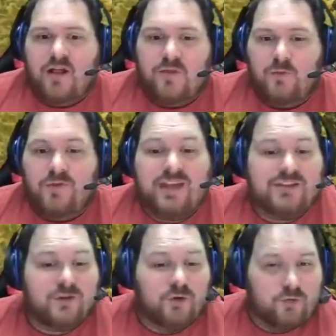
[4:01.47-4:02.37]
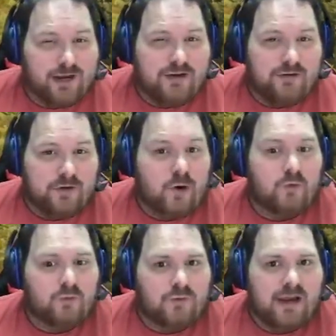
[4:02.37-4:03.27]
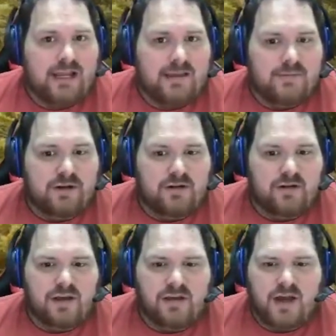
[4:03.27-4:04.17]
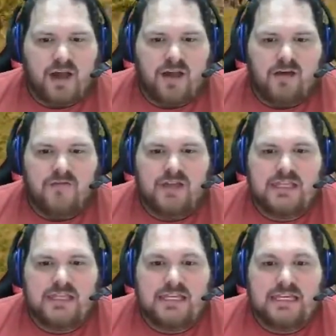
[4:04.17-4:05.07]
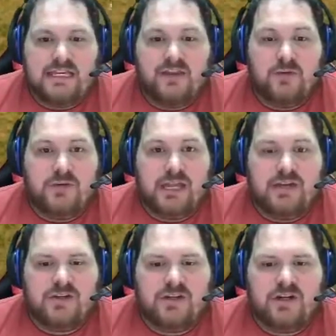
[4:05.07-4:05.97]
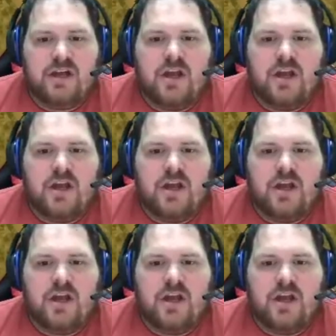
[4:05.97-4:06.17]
the one that has a crater right in the middle of the location,